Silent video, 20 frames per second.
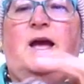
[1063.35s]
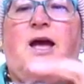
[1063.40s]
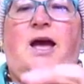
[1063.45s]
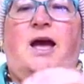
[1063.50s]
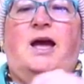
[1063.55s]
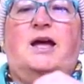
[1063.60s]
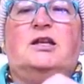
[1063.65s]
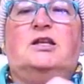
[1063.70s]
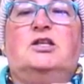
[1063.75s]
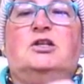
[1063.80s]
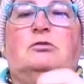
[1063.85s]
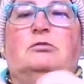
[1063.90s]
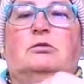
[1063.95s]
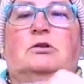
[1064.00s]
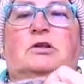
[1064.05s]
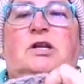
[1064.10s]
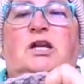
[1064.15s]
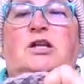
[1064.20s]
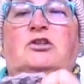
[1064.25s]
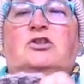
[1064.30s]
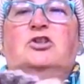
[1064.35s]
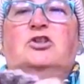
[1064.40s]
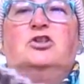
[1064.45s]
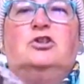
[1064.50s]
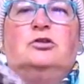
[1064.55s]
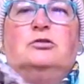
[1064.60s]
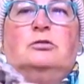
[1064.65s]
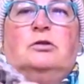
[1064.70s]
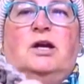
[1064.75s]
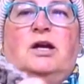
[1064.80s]
and you will need to
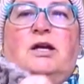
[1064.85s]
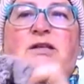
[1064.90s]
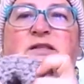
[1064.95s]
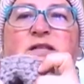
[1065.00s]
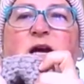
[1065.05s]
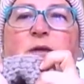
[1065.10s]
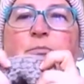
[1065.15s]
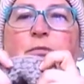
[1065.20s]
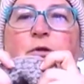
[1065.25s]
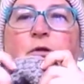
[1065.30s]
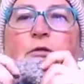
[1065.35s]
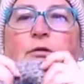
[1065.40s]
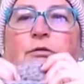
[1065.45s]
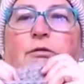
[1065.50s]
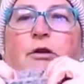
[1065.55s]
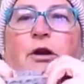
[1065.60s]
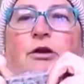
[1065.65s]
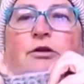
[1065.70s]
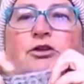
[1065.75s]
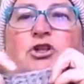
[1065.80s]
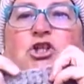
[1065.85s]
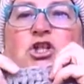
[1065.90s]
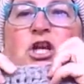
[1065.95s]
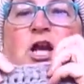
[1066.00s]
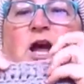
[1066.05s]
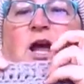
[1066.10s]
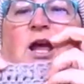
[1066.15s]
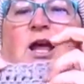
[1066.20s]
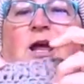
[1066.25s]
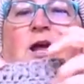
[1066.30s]
do a double
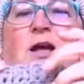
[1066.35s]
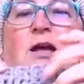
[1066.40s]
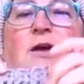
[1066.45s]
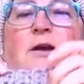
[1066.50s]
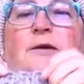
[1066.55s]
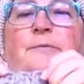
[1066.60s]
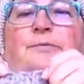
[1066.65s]
crochet,